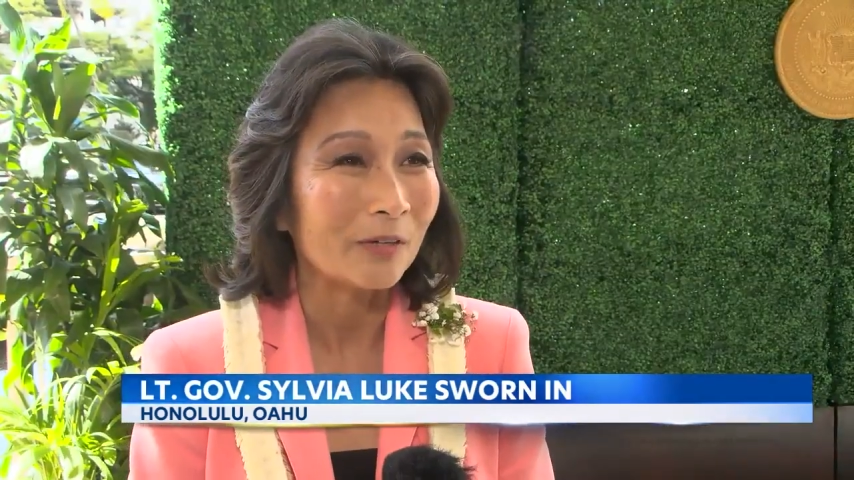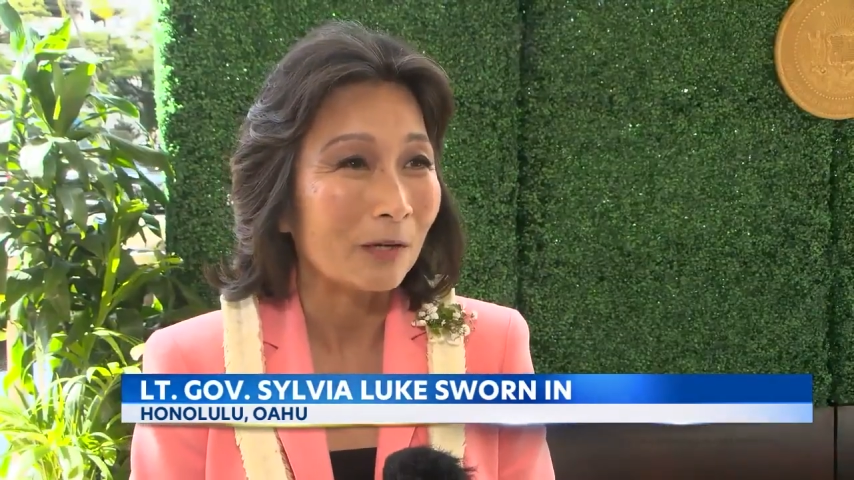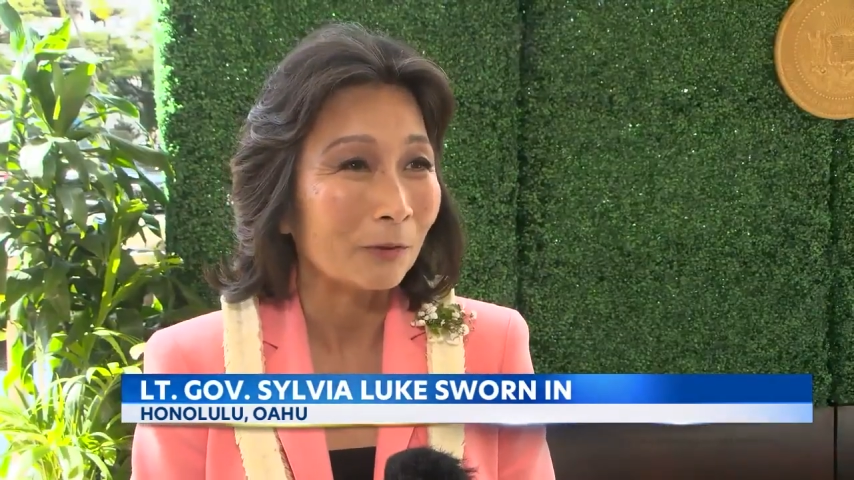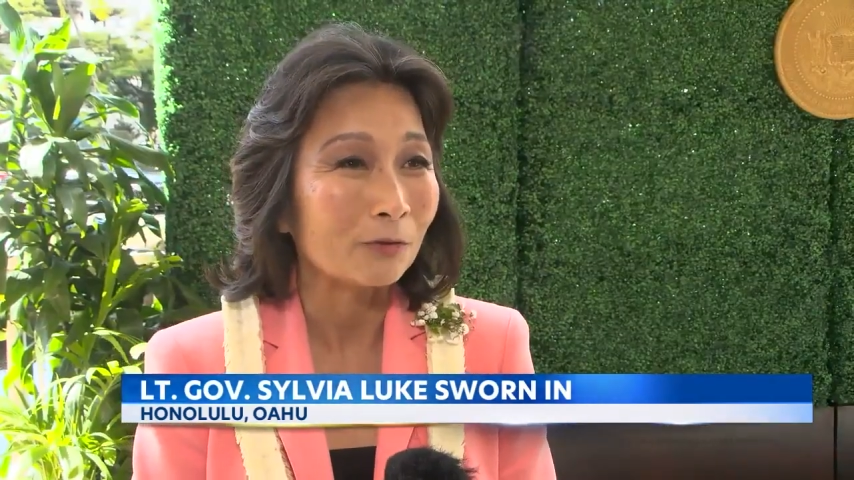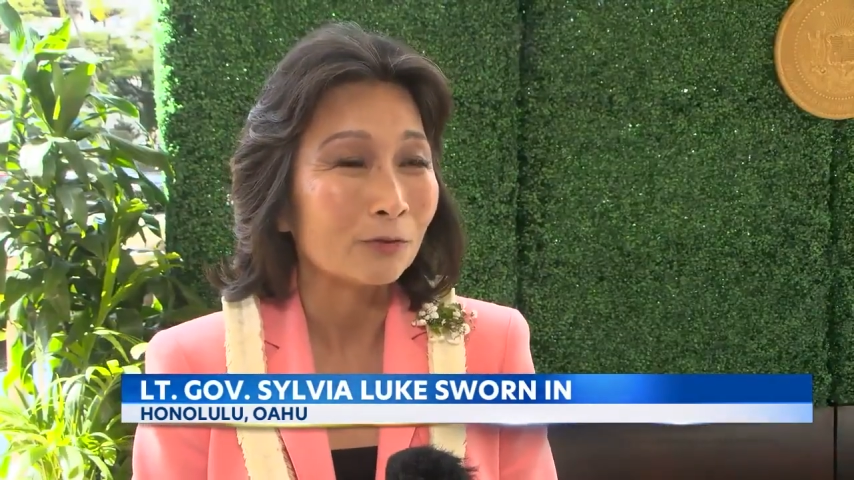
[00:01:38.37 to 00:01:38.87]

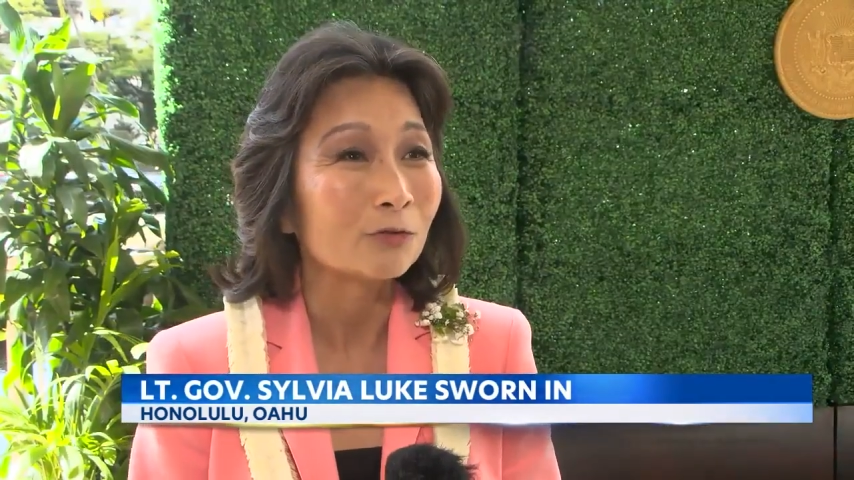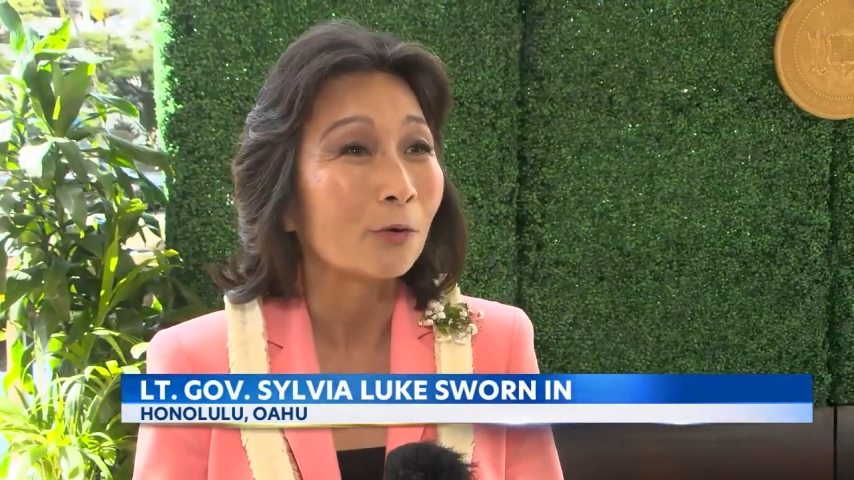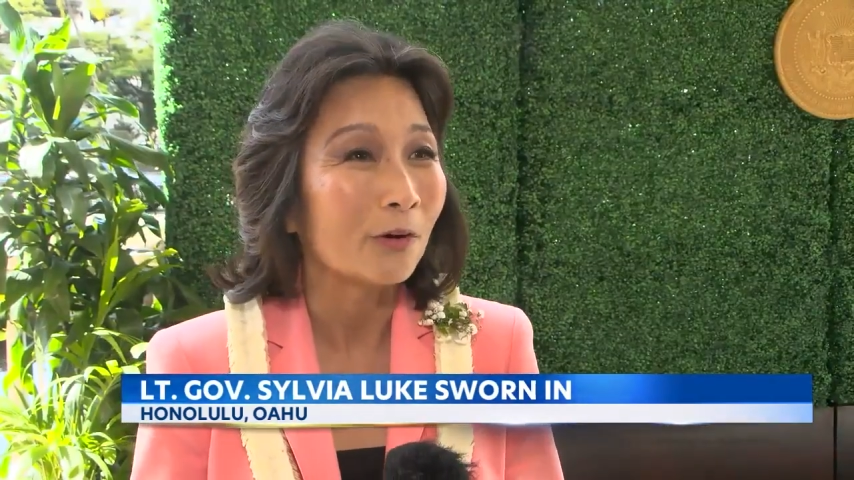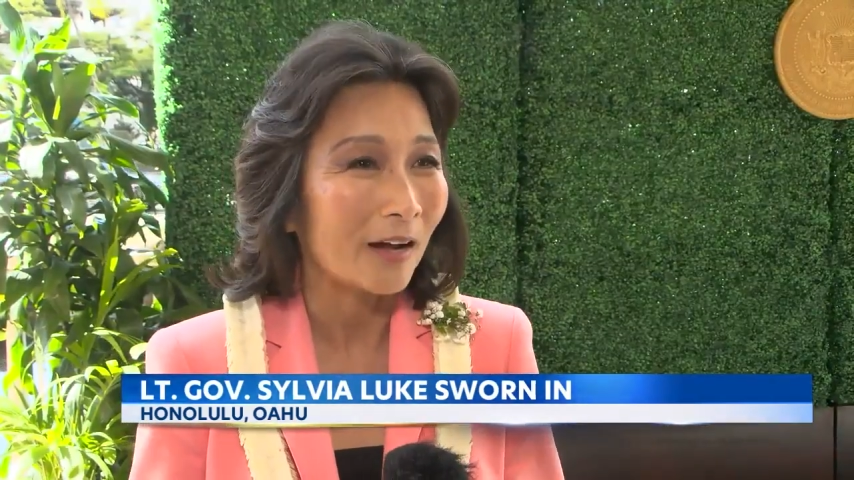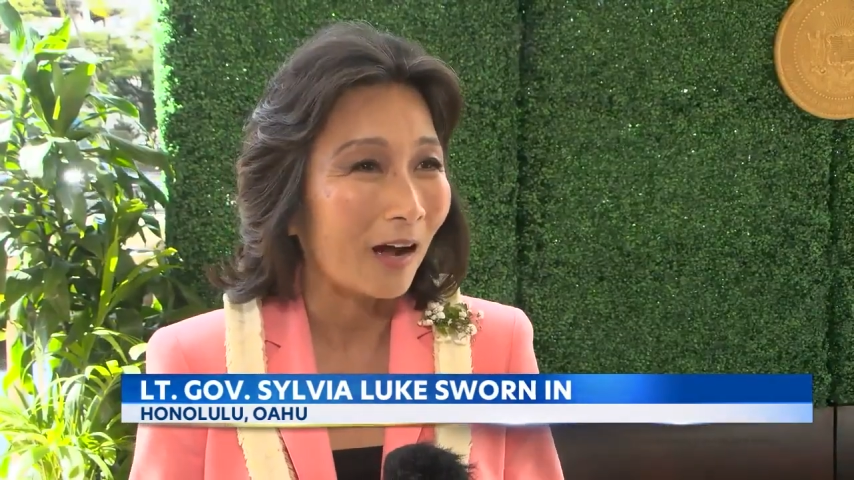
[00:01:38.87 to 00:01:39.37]
be able to
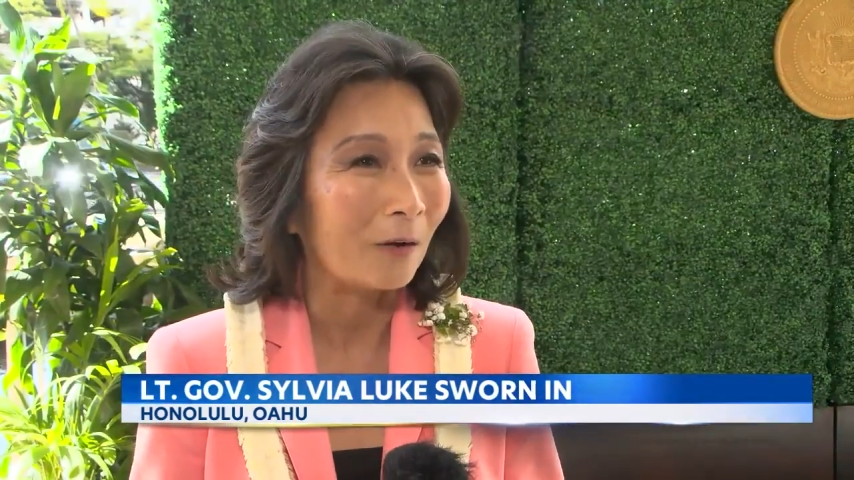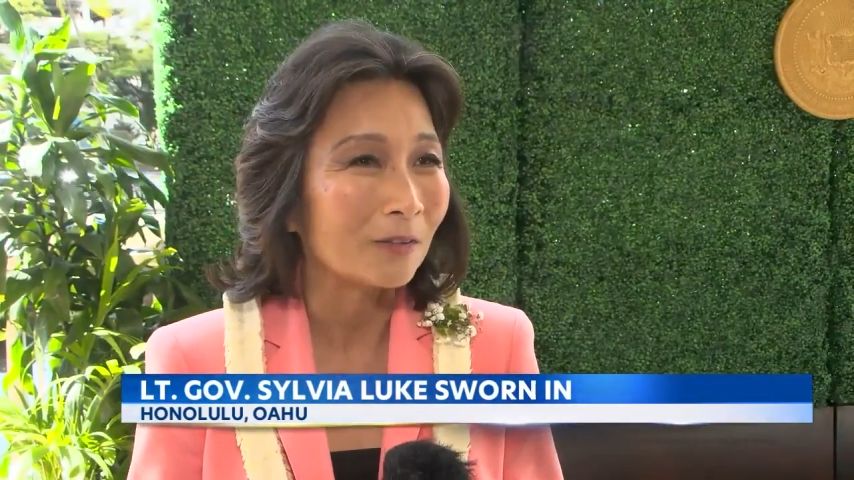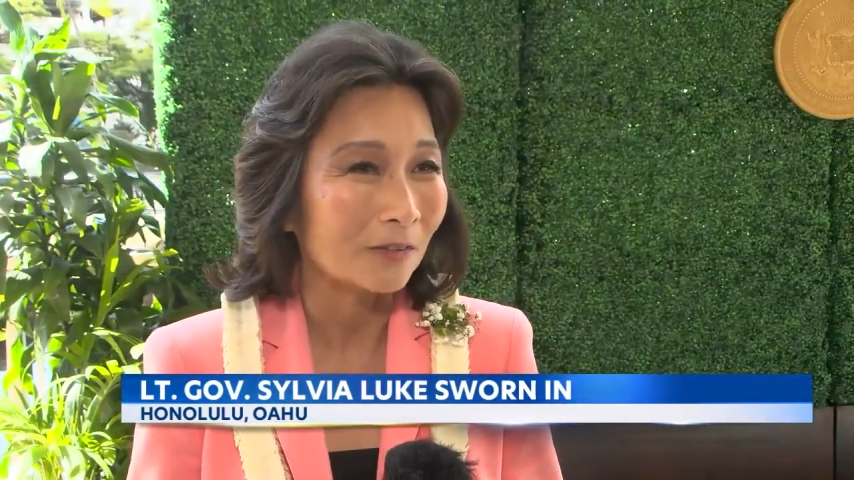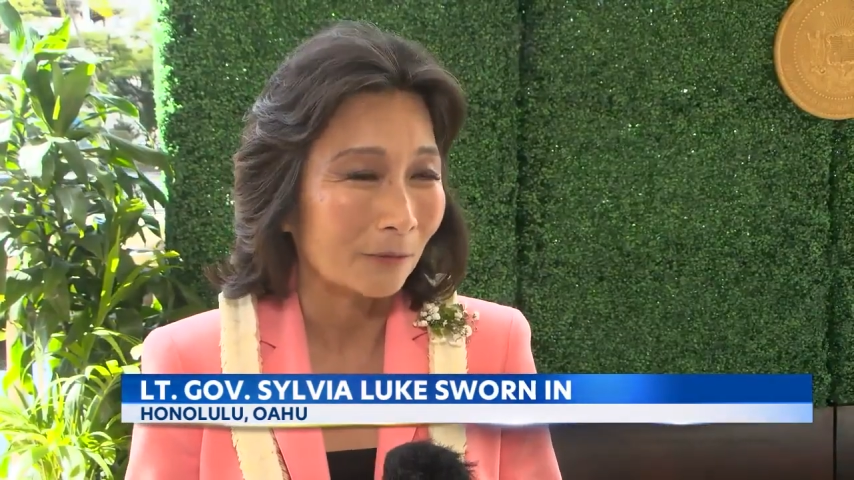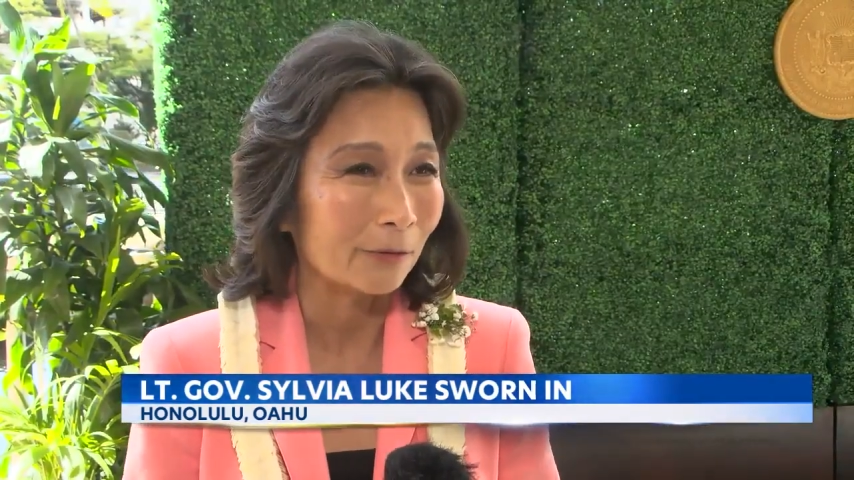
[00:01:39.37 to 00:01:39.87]
sort
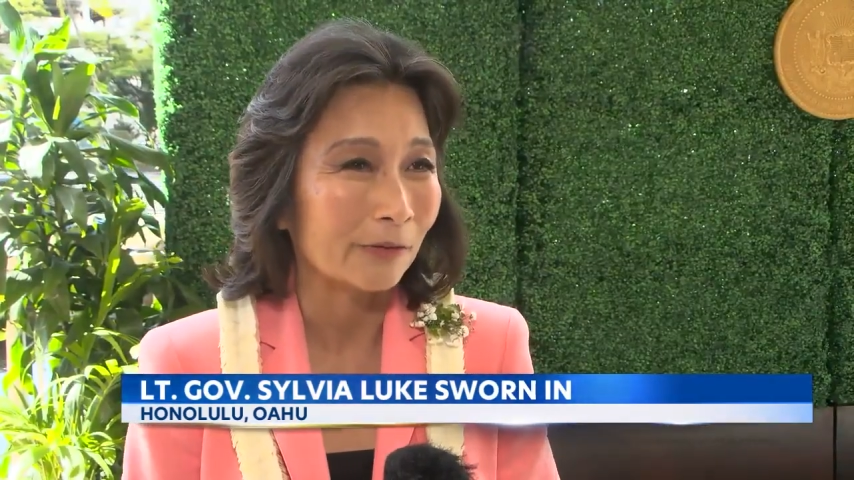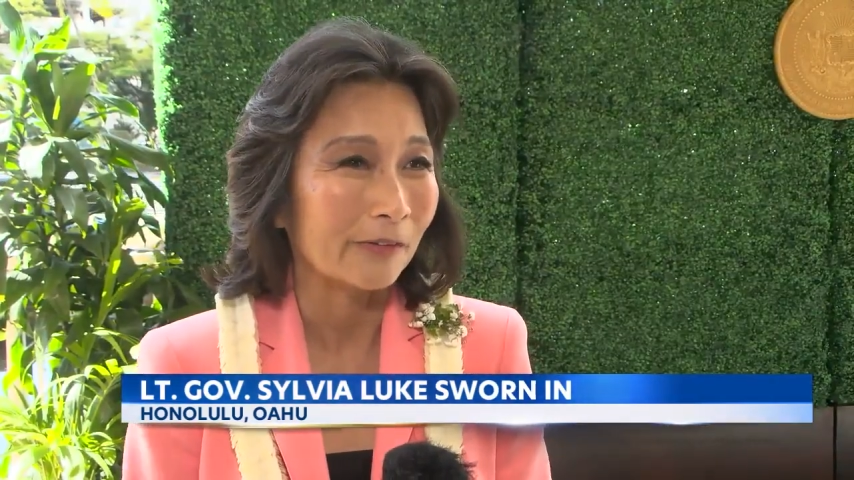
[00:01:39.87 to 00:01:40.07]
out some of